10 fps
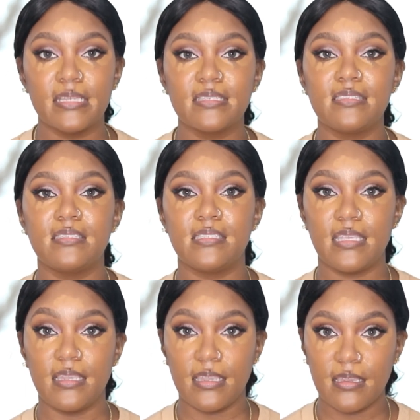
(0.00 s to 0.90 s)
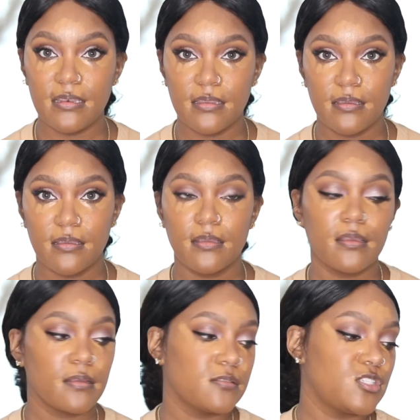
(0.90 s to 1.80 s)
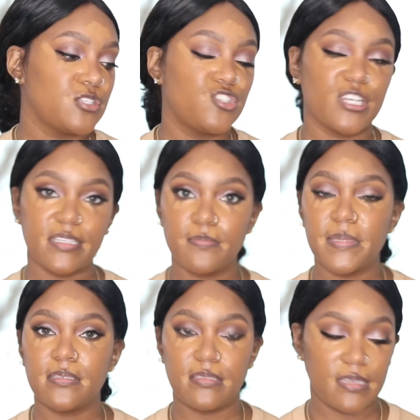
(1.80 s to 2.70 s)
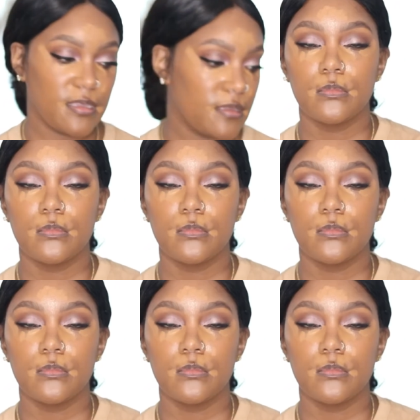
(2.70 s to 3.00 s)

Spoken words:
seen, to just be seen.